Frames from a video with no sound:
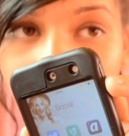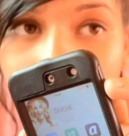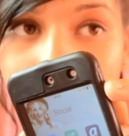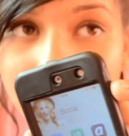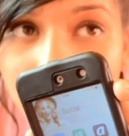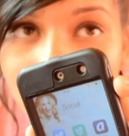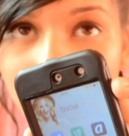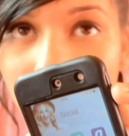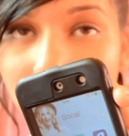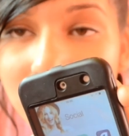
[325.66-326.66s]
anonymous
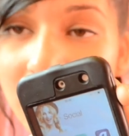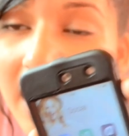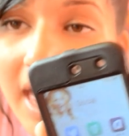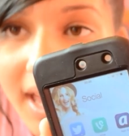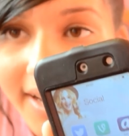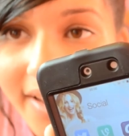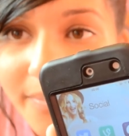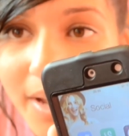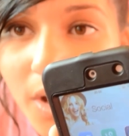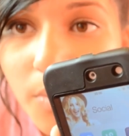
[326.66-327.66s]
questions, and I
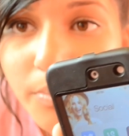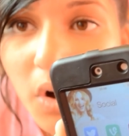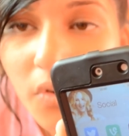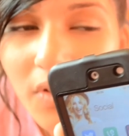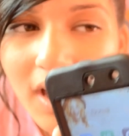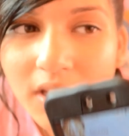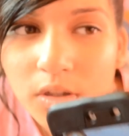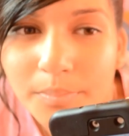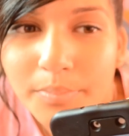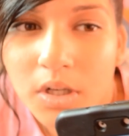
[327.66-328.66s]
have my own
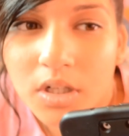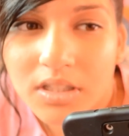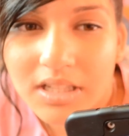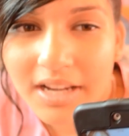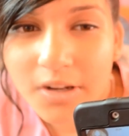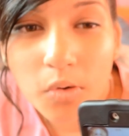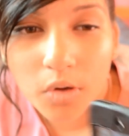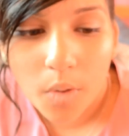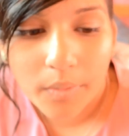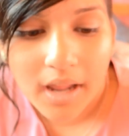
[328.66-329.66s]
profile, but I
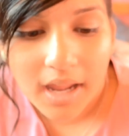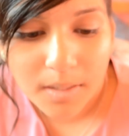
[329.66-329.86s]
don't go on it